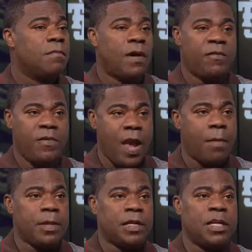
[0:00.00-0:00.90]
My
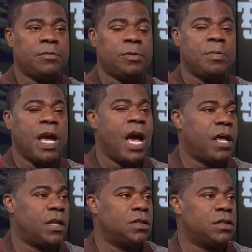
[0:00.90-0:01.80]
family keeps me
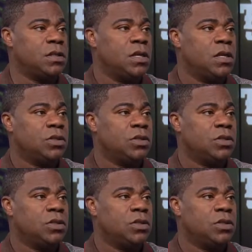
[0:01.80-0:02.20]
honest.